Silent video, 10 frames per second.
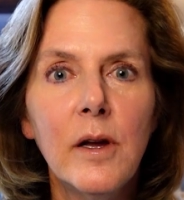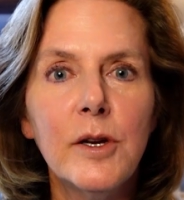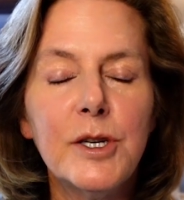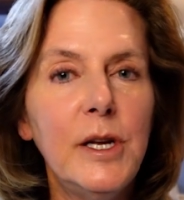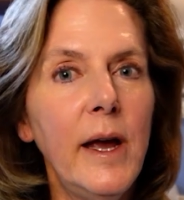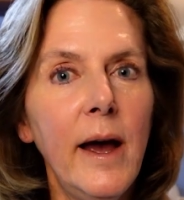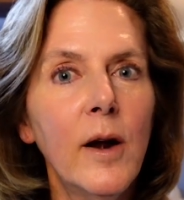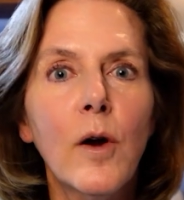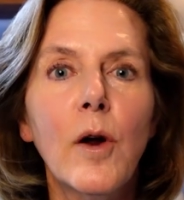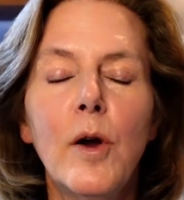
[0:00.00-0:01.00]
She had
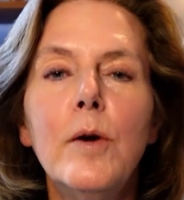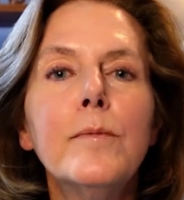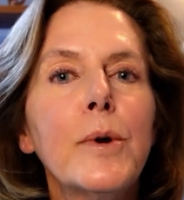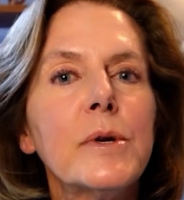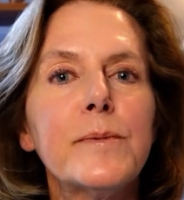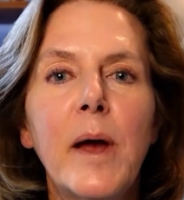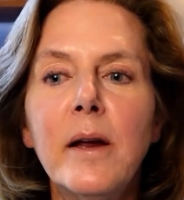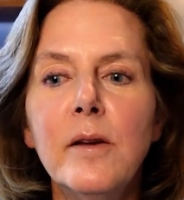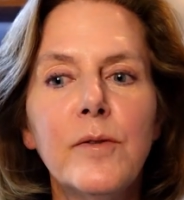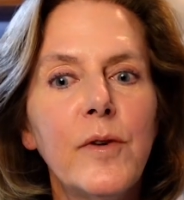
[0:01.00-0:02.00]
her own
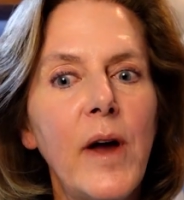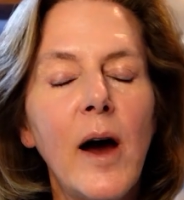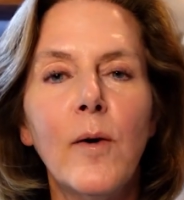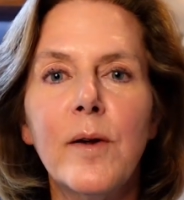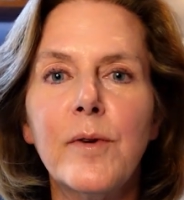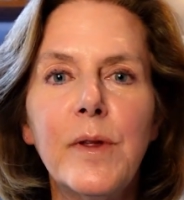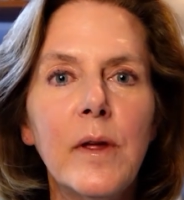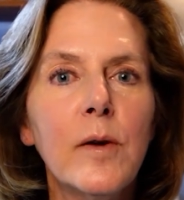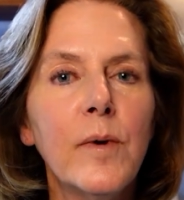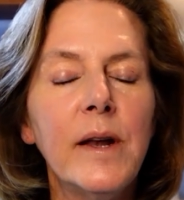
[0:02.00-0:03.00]
perspective of how
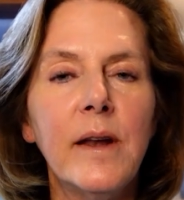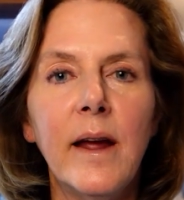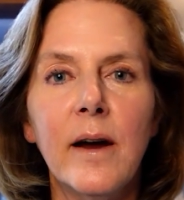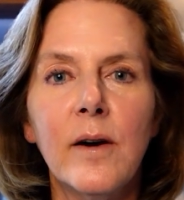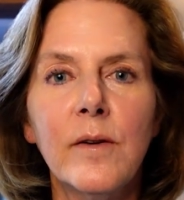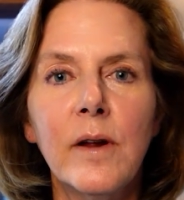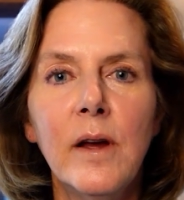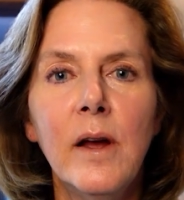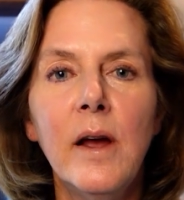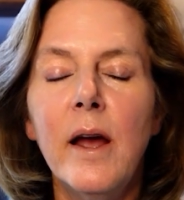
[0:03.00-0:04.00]
everything went down,
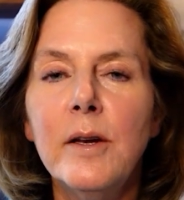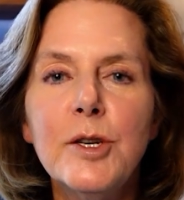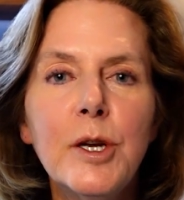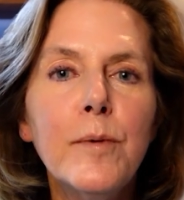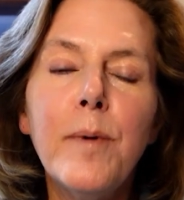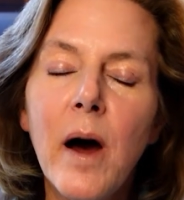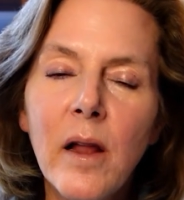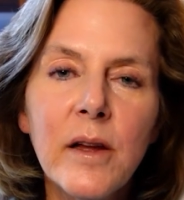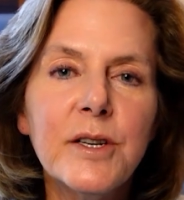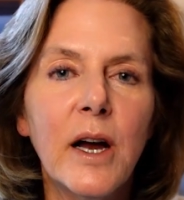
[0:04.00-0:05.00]
and she
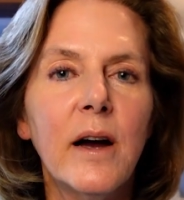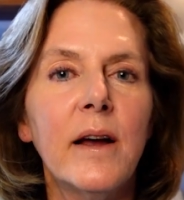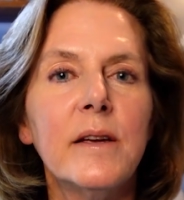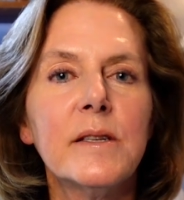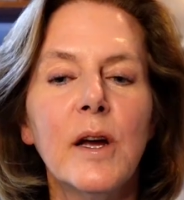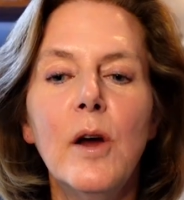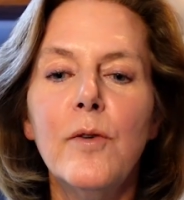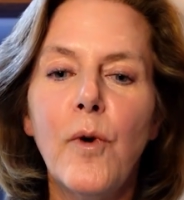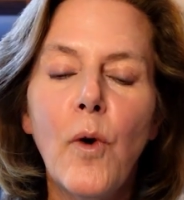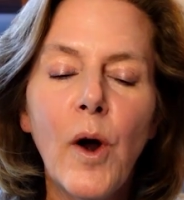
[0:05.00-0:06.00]
apologized
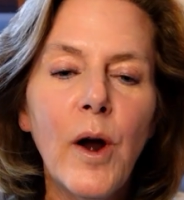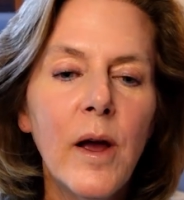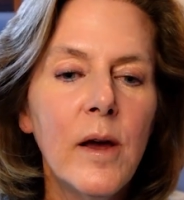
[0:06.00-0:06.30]
for